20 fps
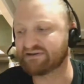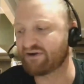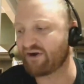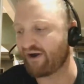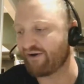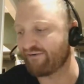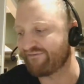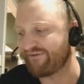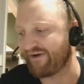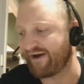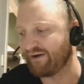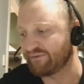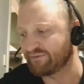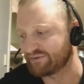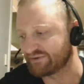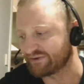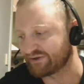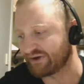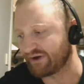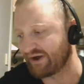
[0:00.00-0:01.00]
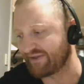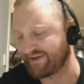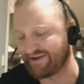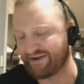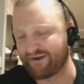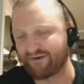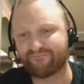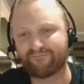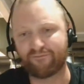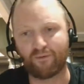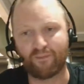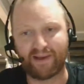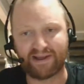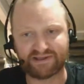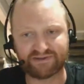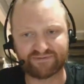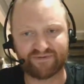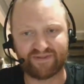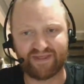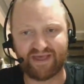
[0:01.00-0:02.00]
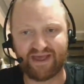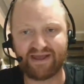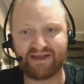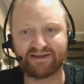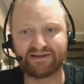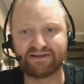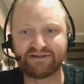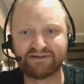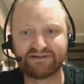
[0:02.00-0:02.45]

Kyle Felt and I think he got 4 weeks for that.